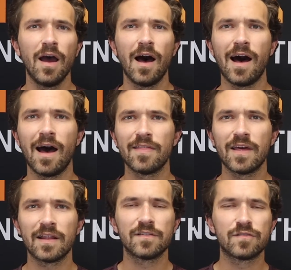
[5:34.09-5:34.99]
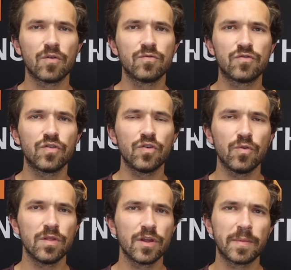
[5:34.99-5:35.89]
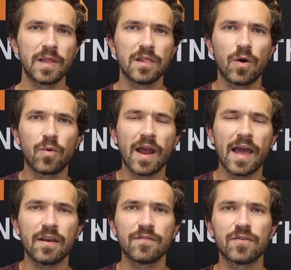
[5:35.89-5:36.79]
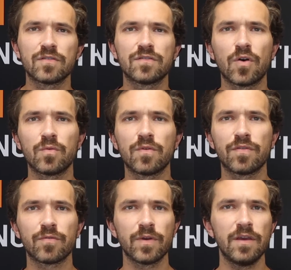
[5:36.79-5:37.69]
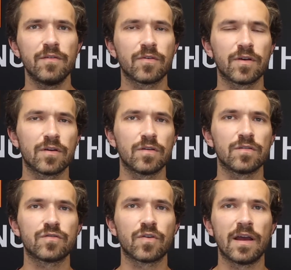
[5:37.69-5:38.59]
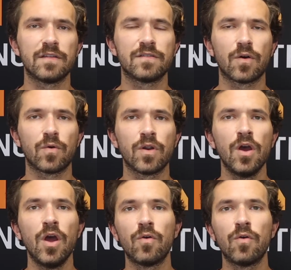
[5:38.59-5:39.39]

than zone 2, a little bit lower end of your zone 3 for your Stryd zone.